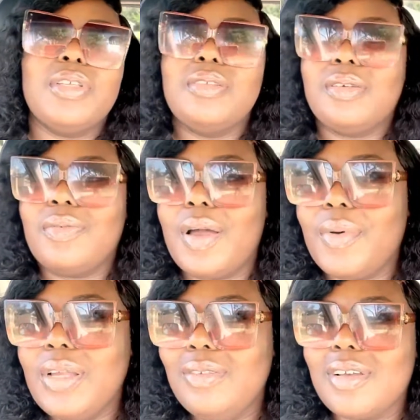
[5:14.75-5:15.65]
They said, "Why? Why
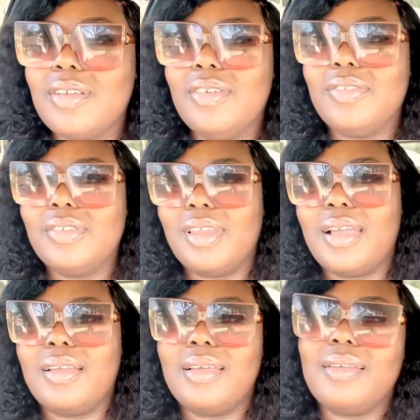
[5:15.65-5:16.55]
are you talking to your sister
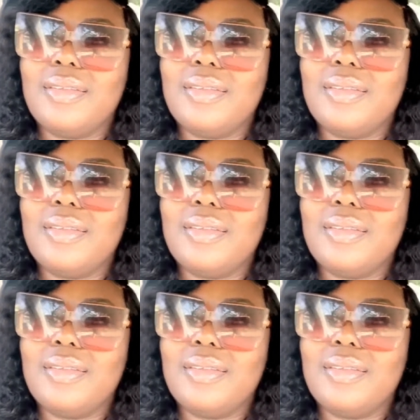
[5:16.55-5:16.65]
like that?"